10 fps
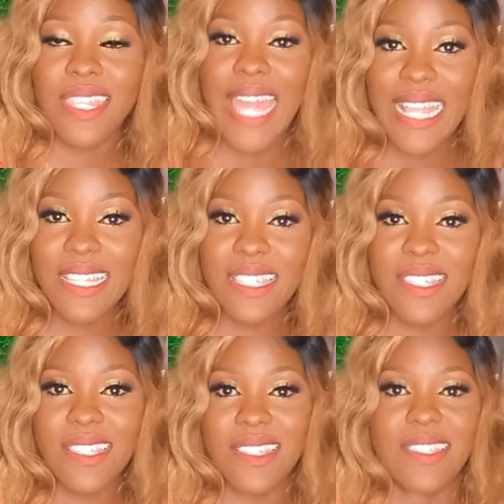that
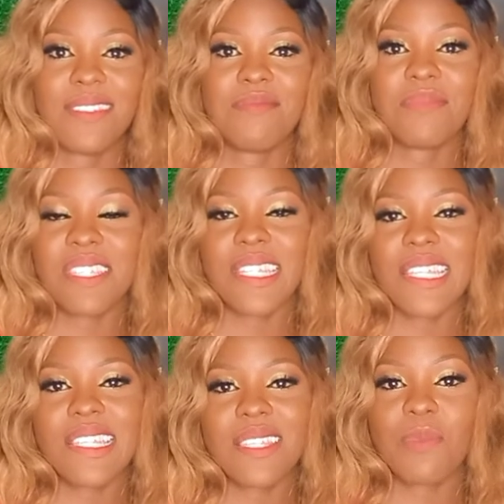
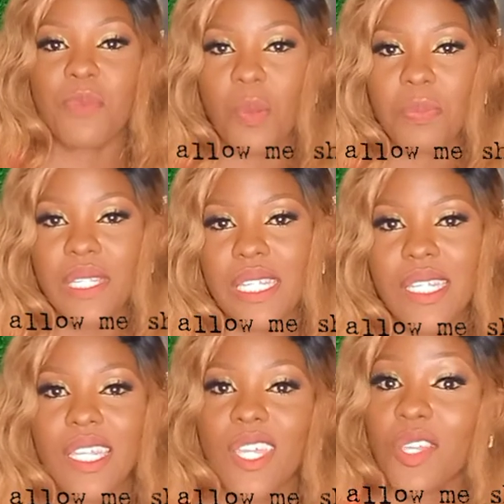business properly
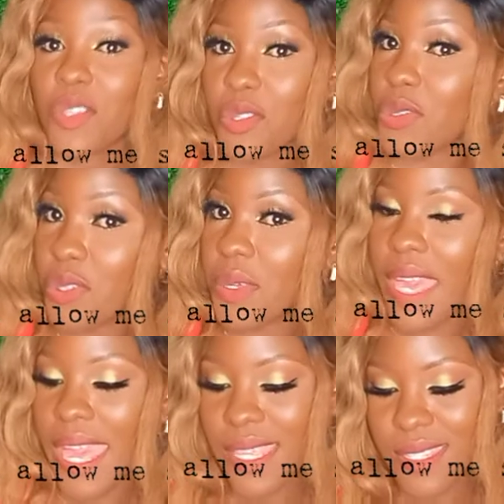to you
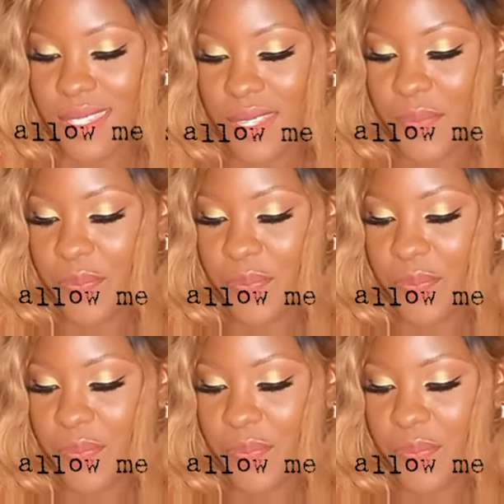guys.